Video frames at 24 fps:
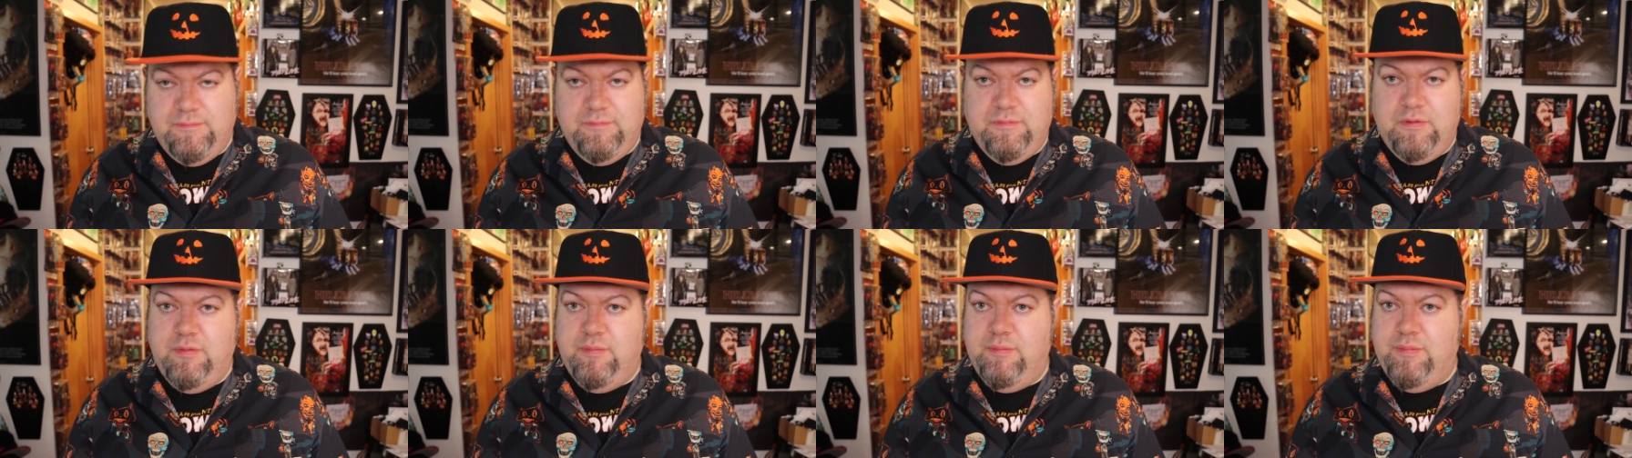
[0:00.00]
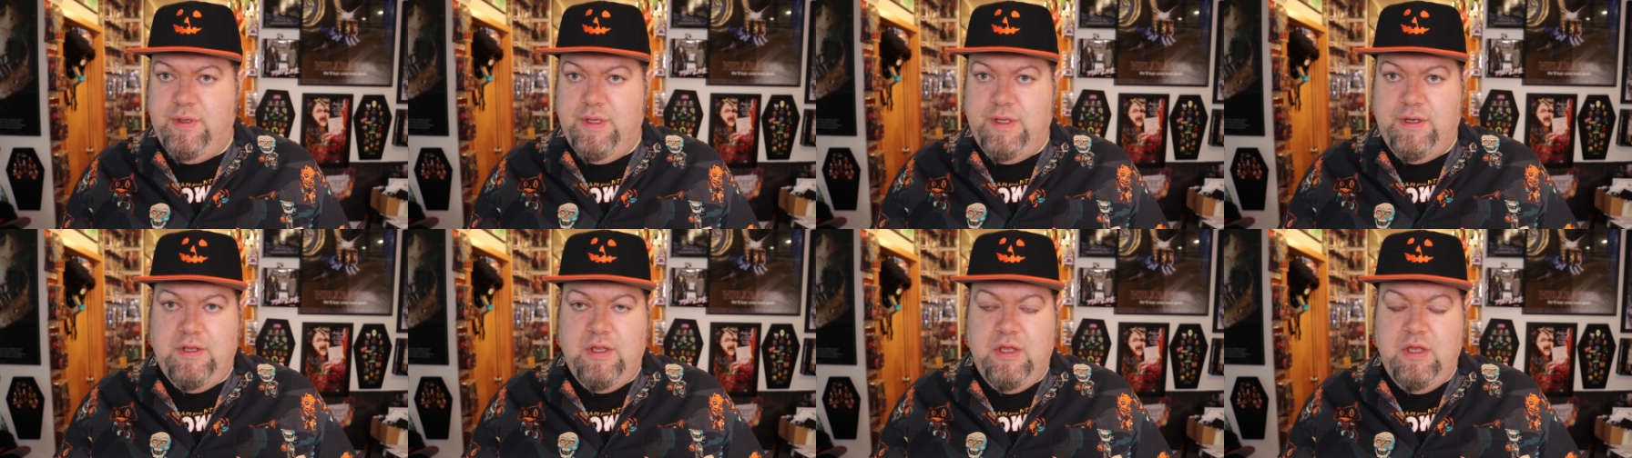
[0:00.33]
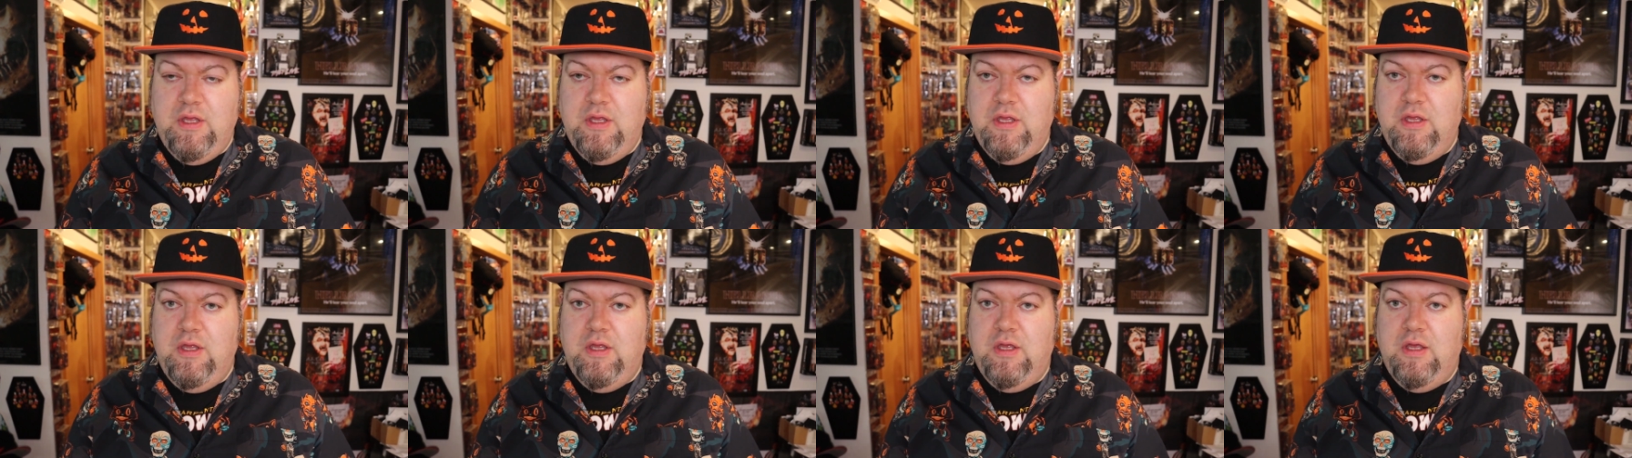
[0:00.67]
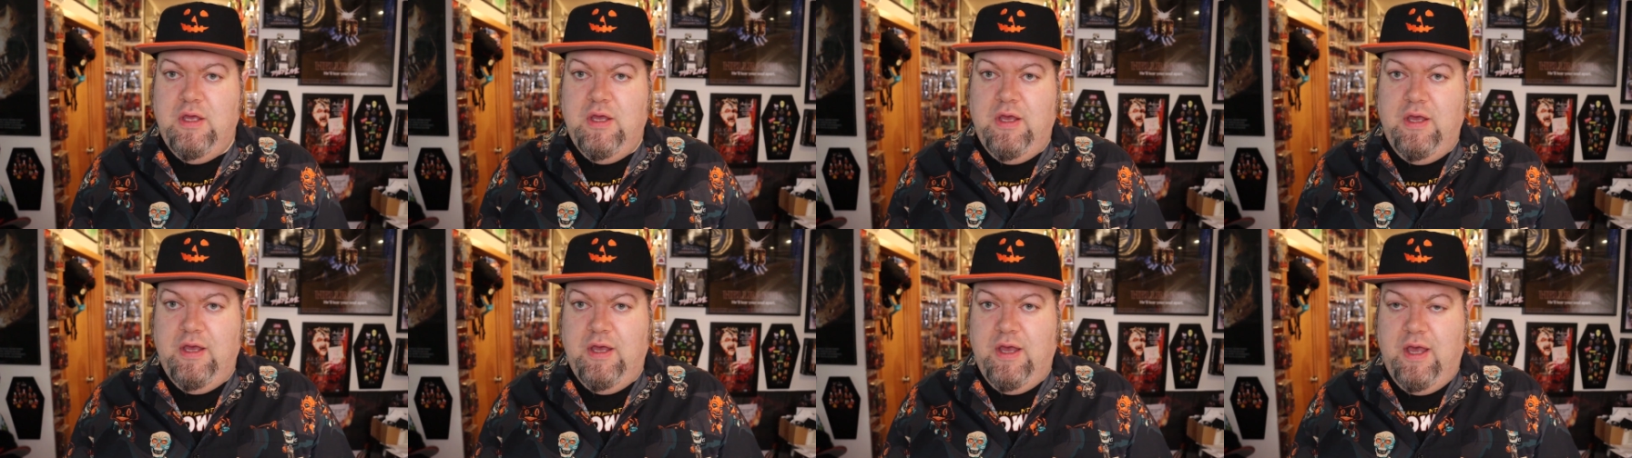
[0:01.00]
from them, but
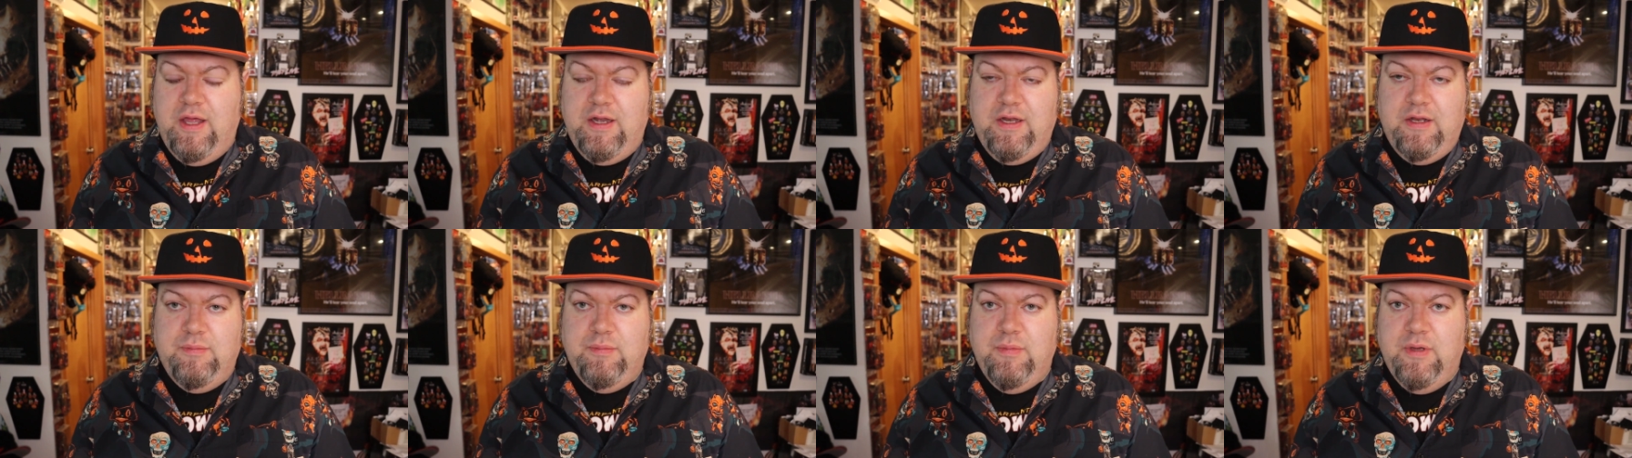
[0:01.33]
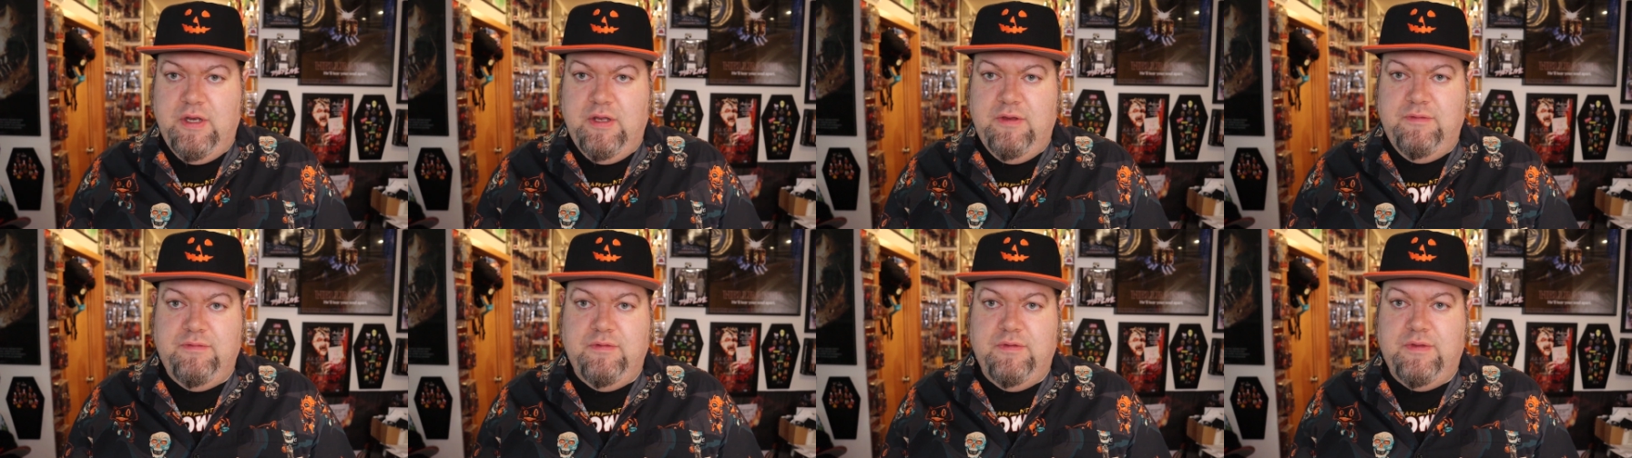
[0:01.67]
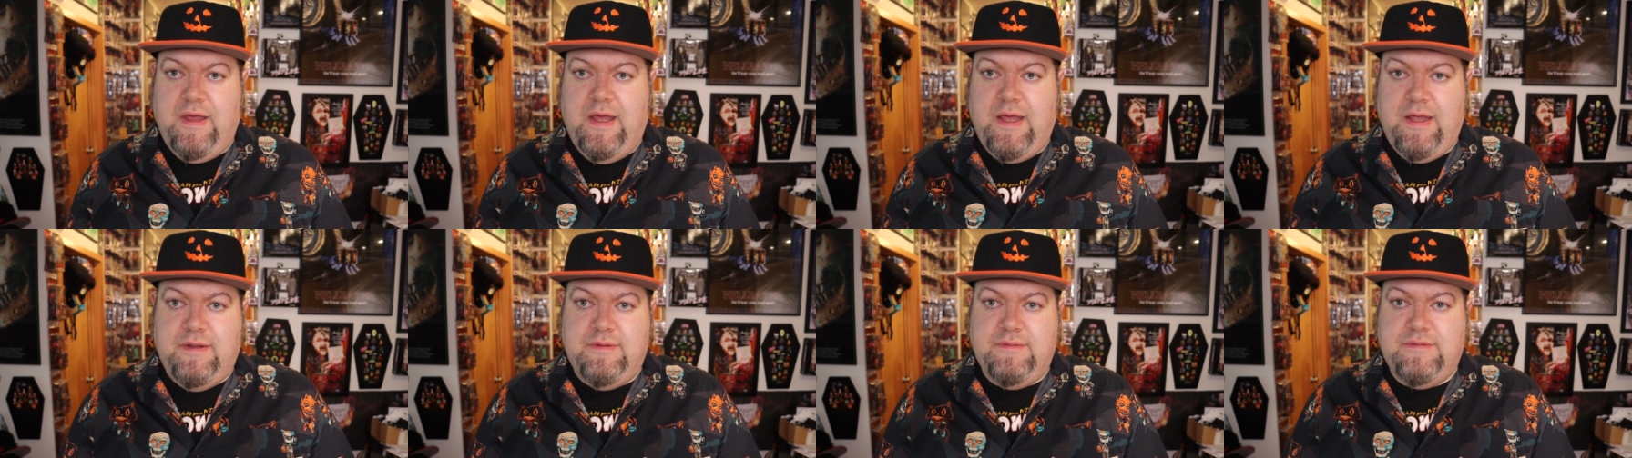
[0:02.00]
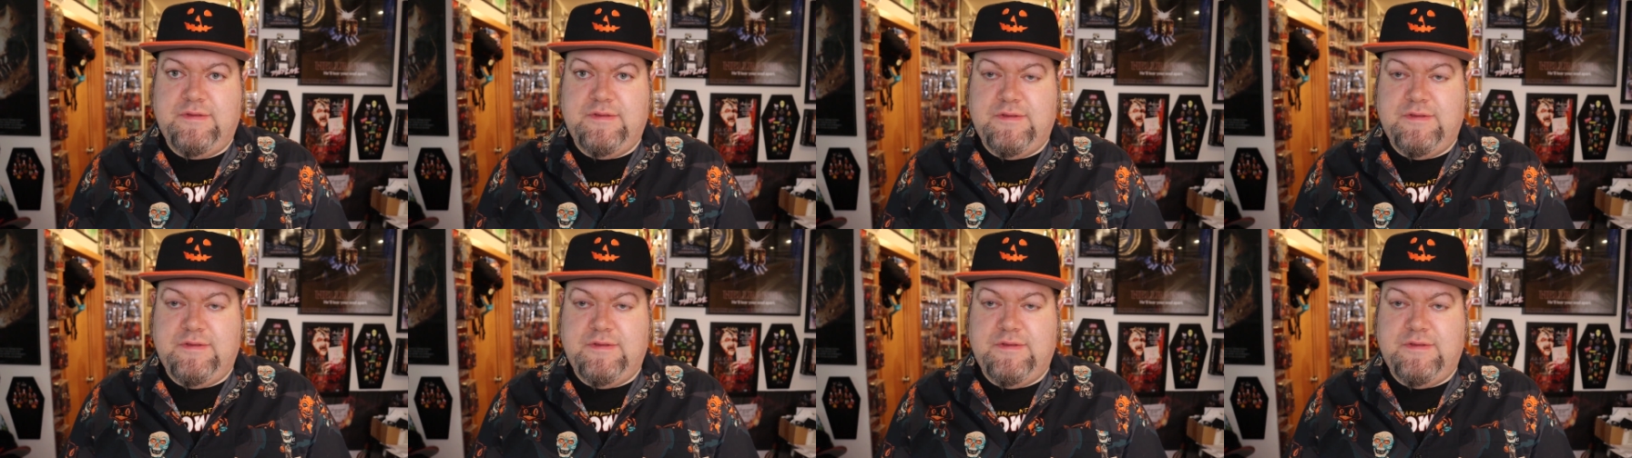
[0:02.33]
uh, I need money for that.